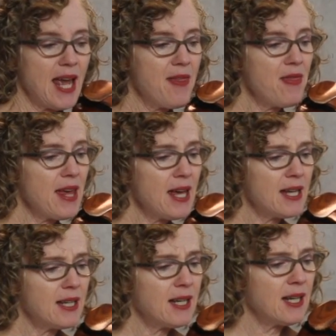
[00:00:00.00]
And
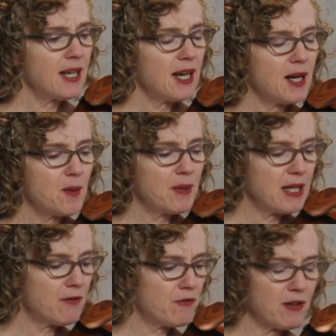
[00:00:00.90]
then
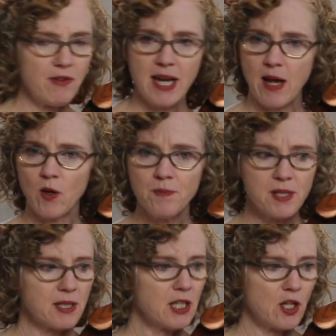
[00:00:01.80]
if it
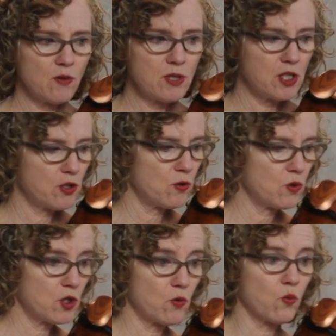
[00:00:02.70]
helps,
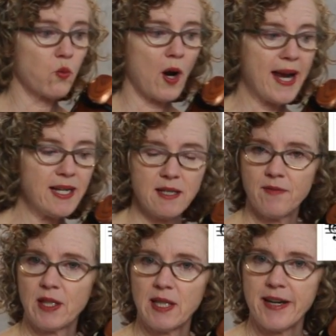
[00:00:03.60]
to write
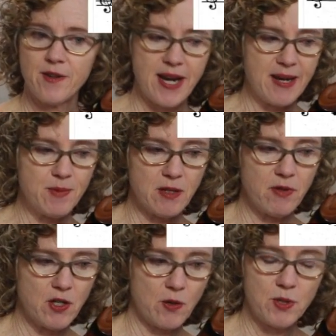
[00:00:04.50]
the letter names
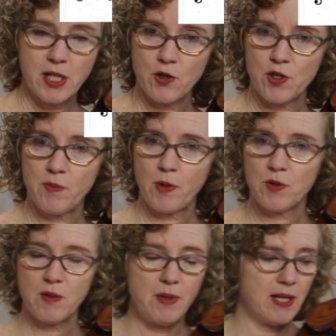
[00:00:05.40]
of the notes that you're
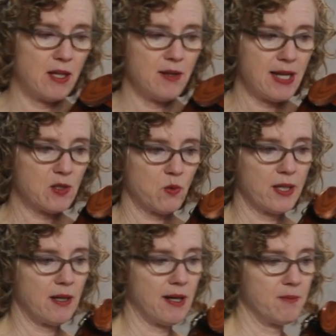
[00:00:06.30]
supposed to be on, that's
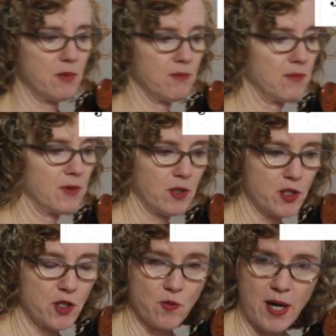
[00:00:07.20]
what I'm
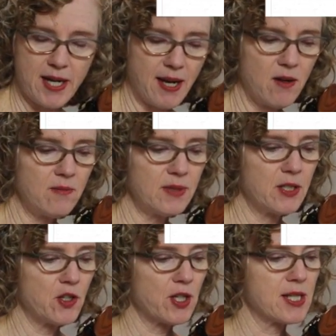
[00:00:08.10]
gonna do right now,
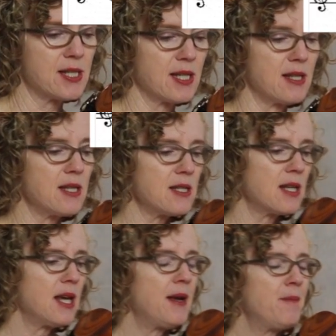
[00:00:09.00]
and you're gonna see
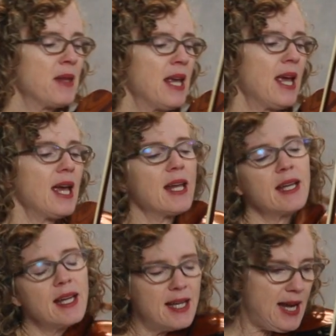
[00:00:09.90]
this.
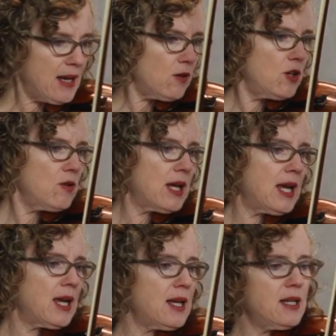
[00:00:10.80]
And now you
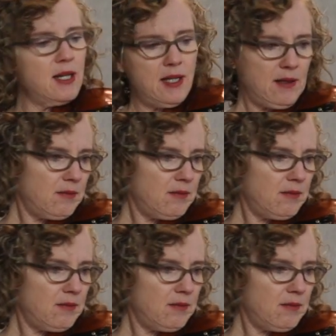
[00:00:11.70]
can,